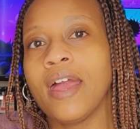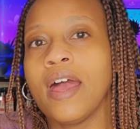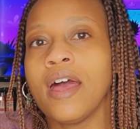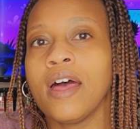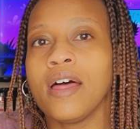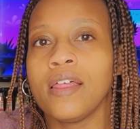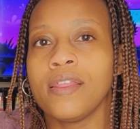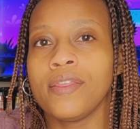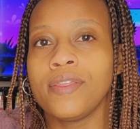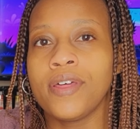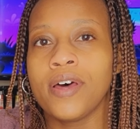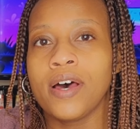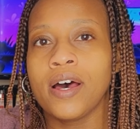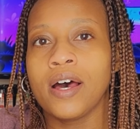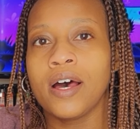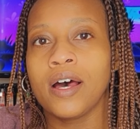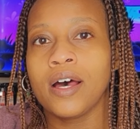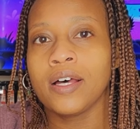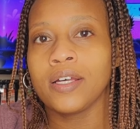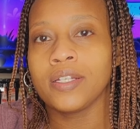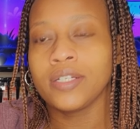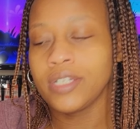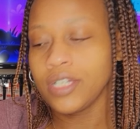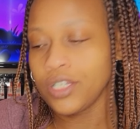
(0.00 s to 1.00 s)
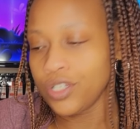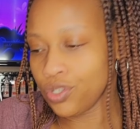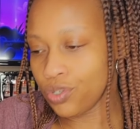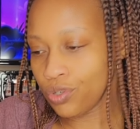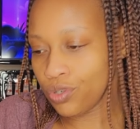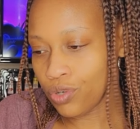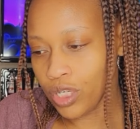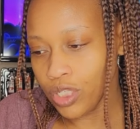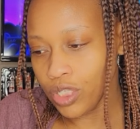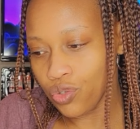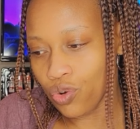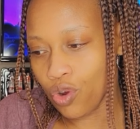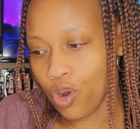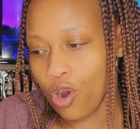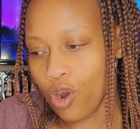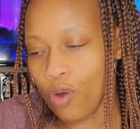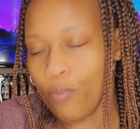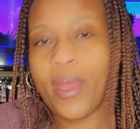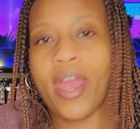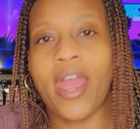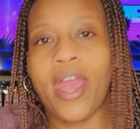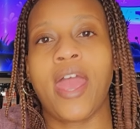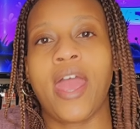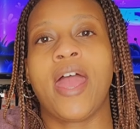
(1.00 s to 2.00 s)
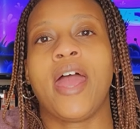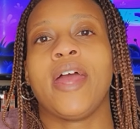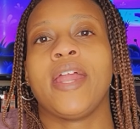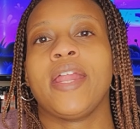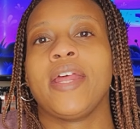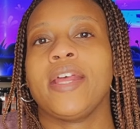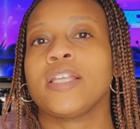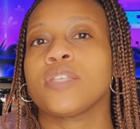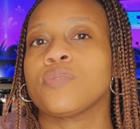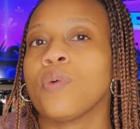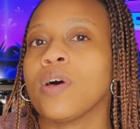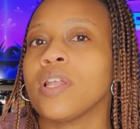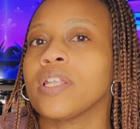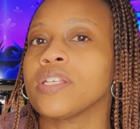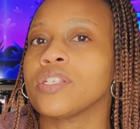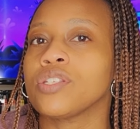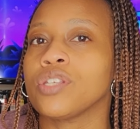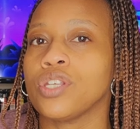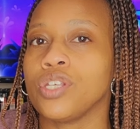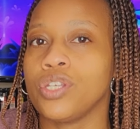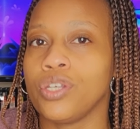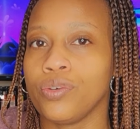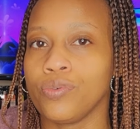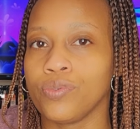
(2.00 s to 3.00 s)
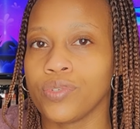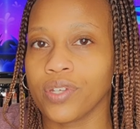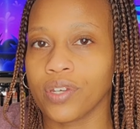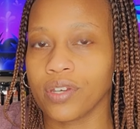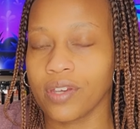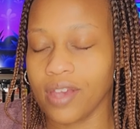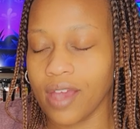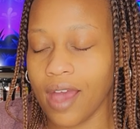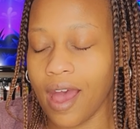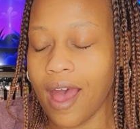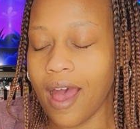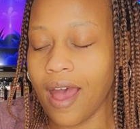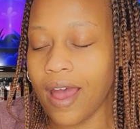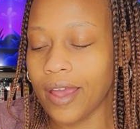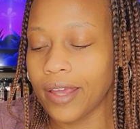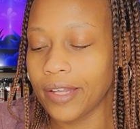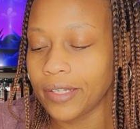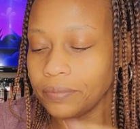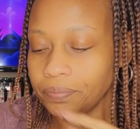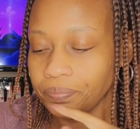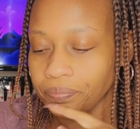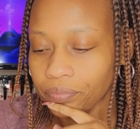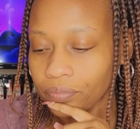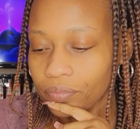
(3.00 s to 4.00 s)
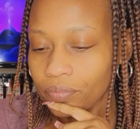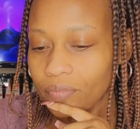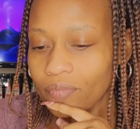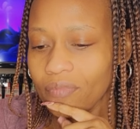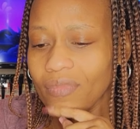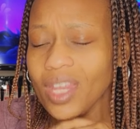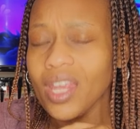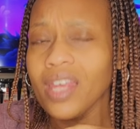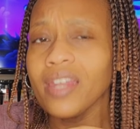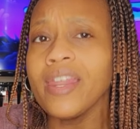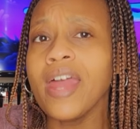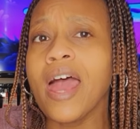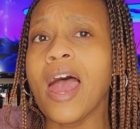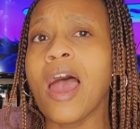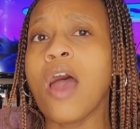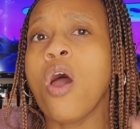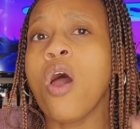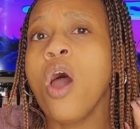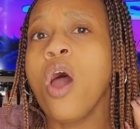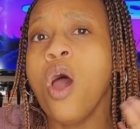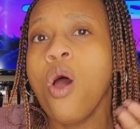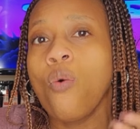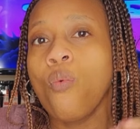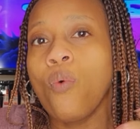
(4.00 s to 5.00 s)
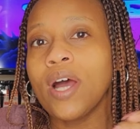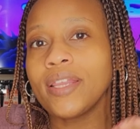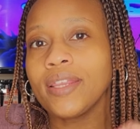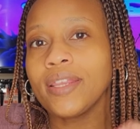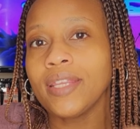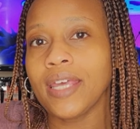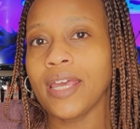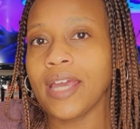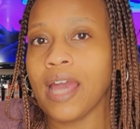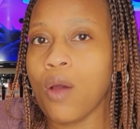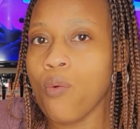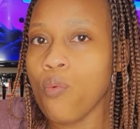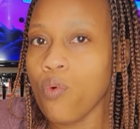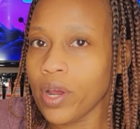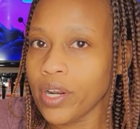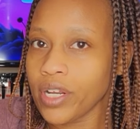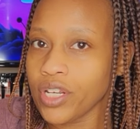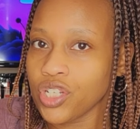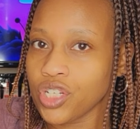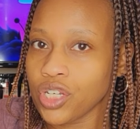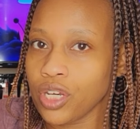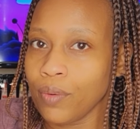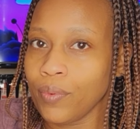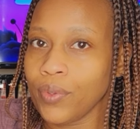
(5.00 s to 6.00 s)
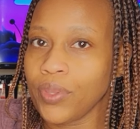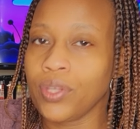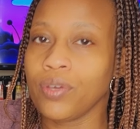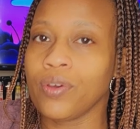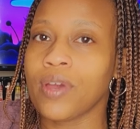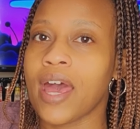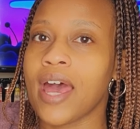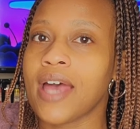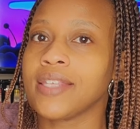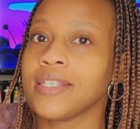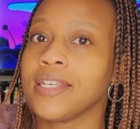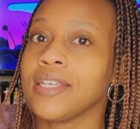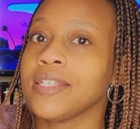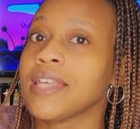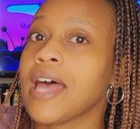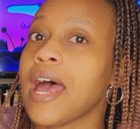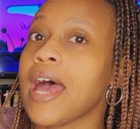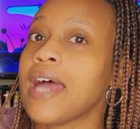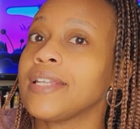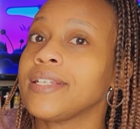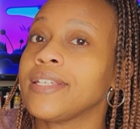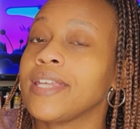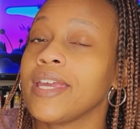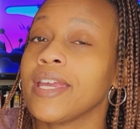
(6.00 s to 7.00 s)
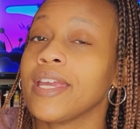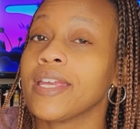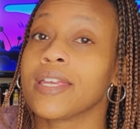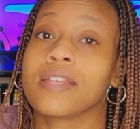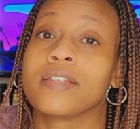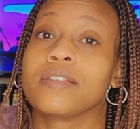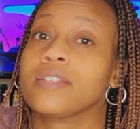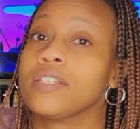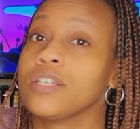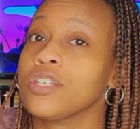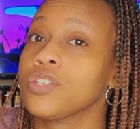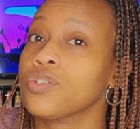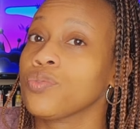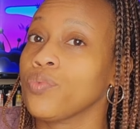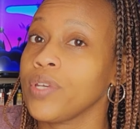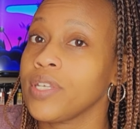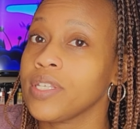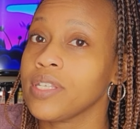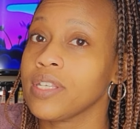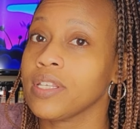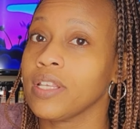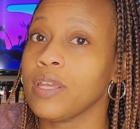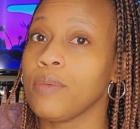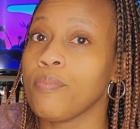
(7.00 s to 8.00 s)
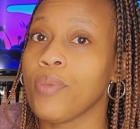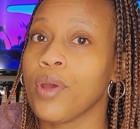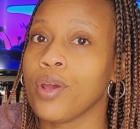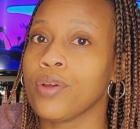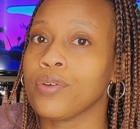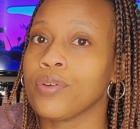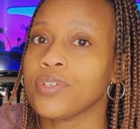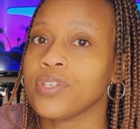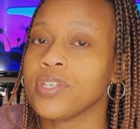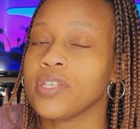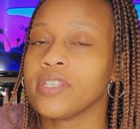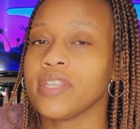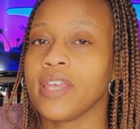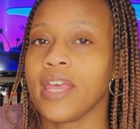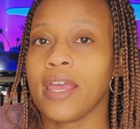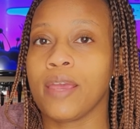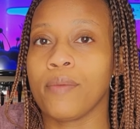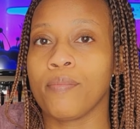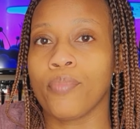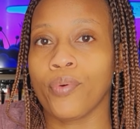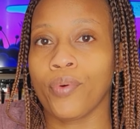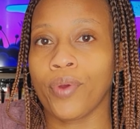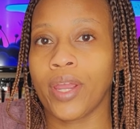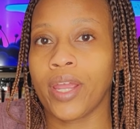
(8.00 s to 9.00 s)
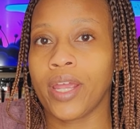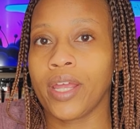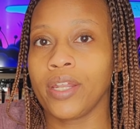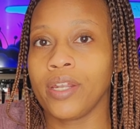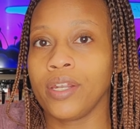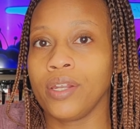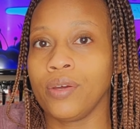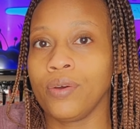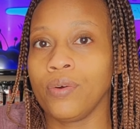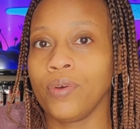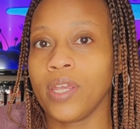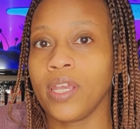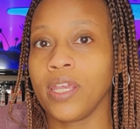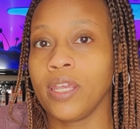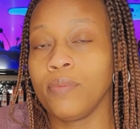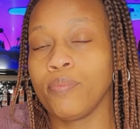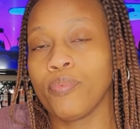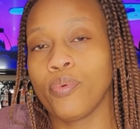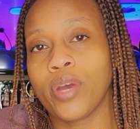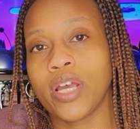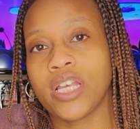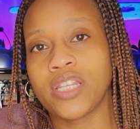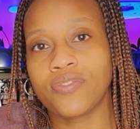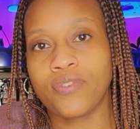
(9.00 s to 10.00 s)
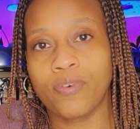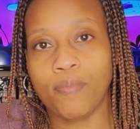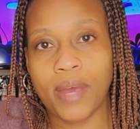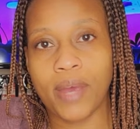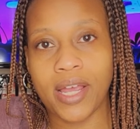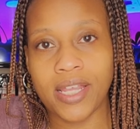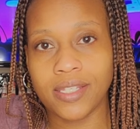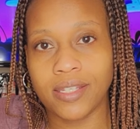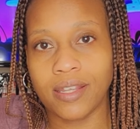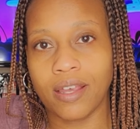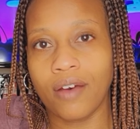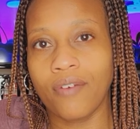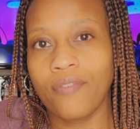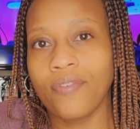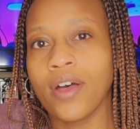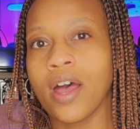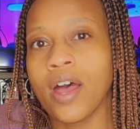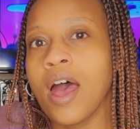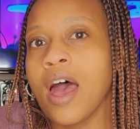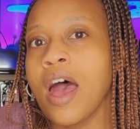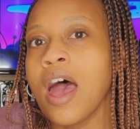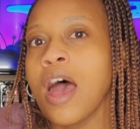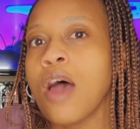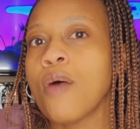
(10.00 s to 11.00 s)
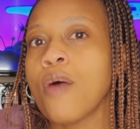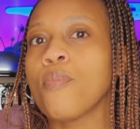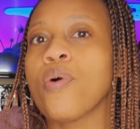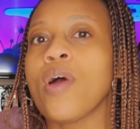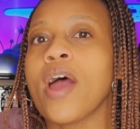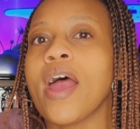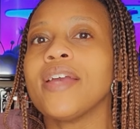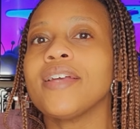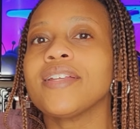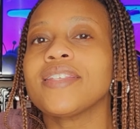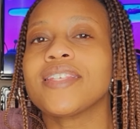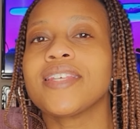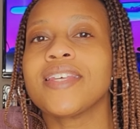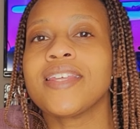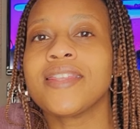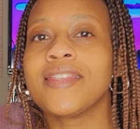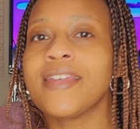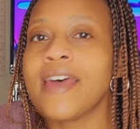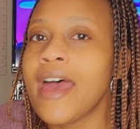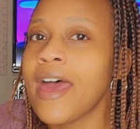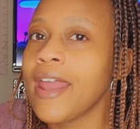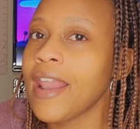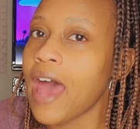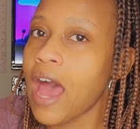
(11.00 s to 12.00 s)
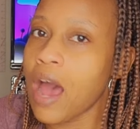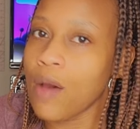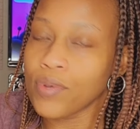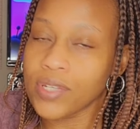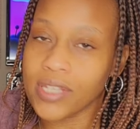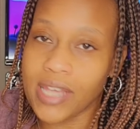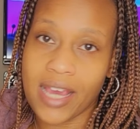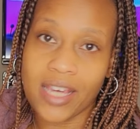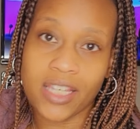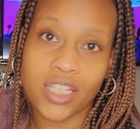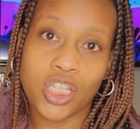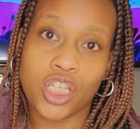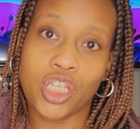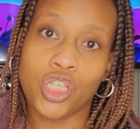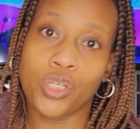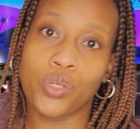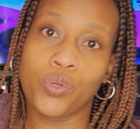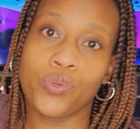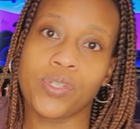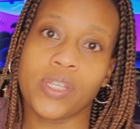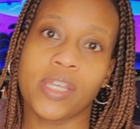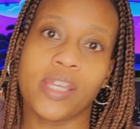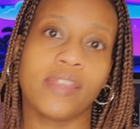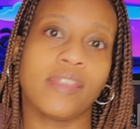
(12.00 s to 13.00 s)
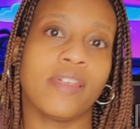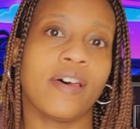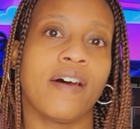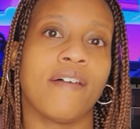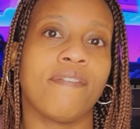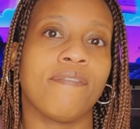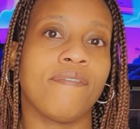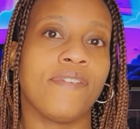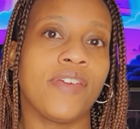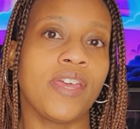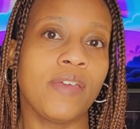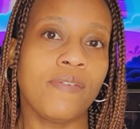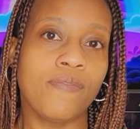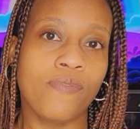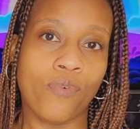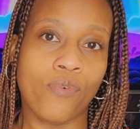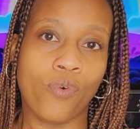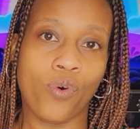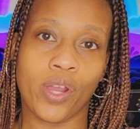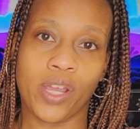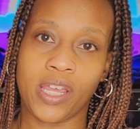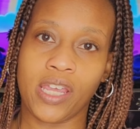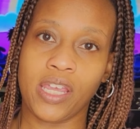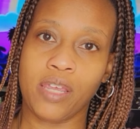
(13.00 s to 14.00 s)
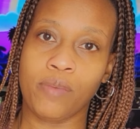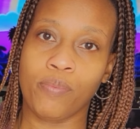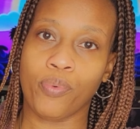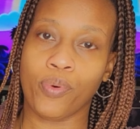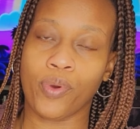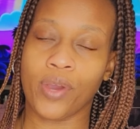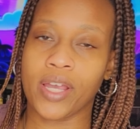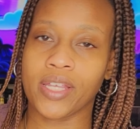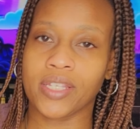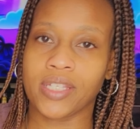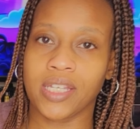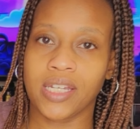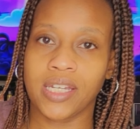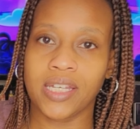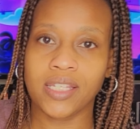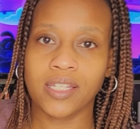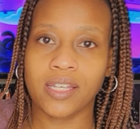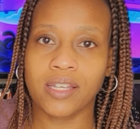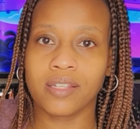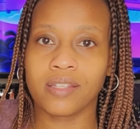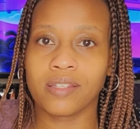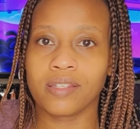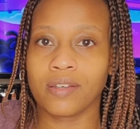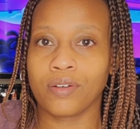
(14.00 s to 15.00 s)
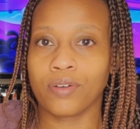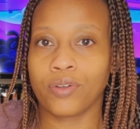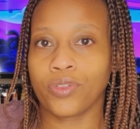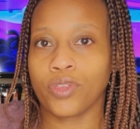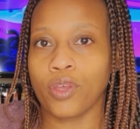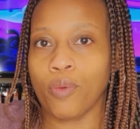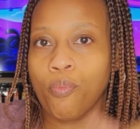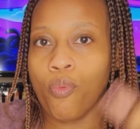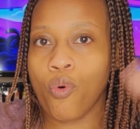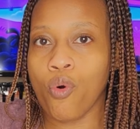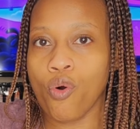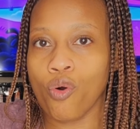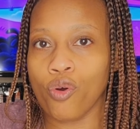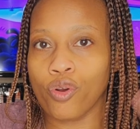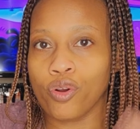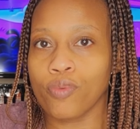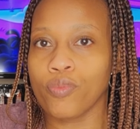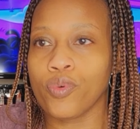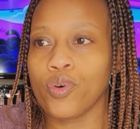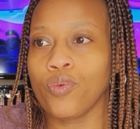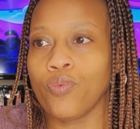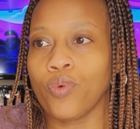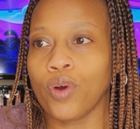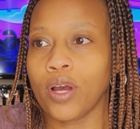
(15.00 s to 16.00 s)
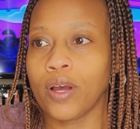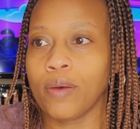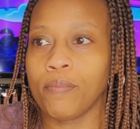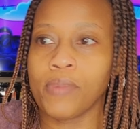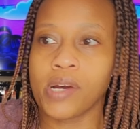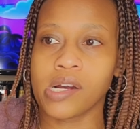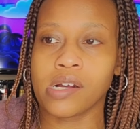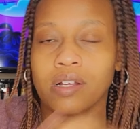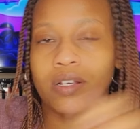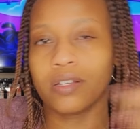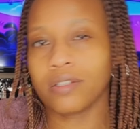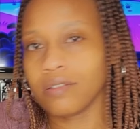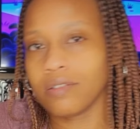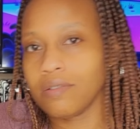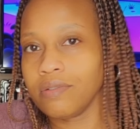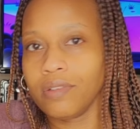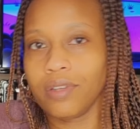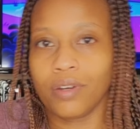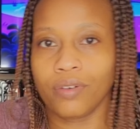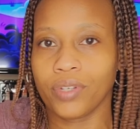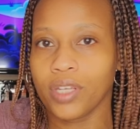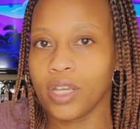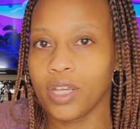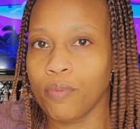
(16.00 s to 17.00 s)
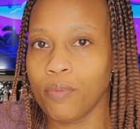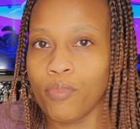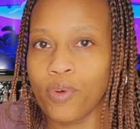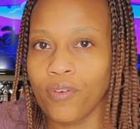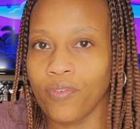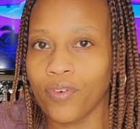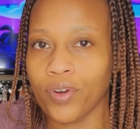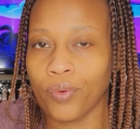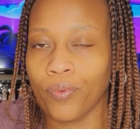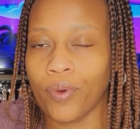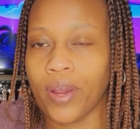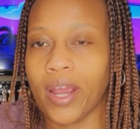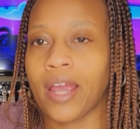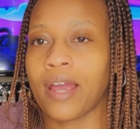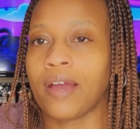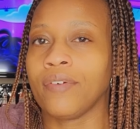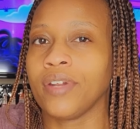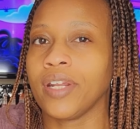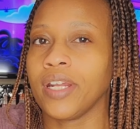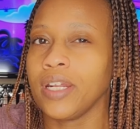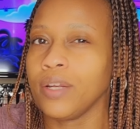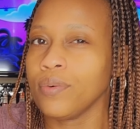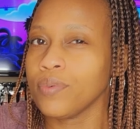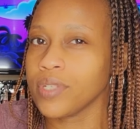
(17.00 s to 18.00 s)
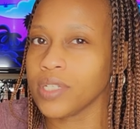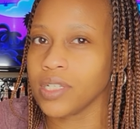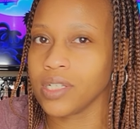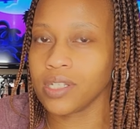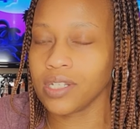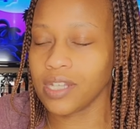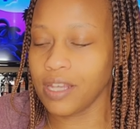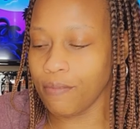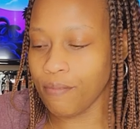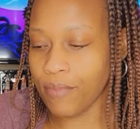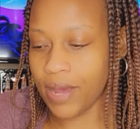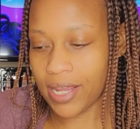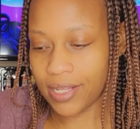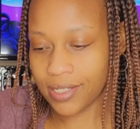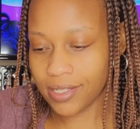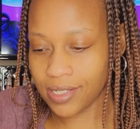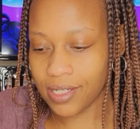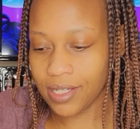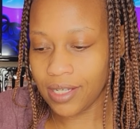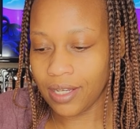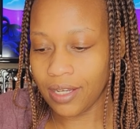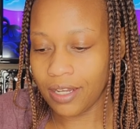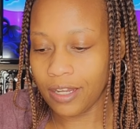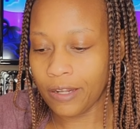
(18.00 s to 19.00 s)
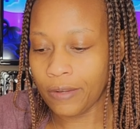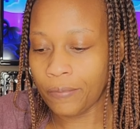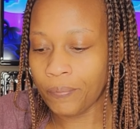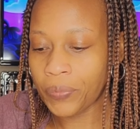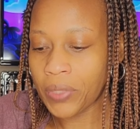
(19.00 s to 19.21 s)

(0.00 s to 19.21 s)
the digital control pad, as well as a user guide. Now, one thing I want to share with you guys is I did just recently purchase a brand new heat press for myself. Prior to that, I was actually using the Vevor heat press, and it's considered the portable one because, you can move it around, and it was a 10 by 10.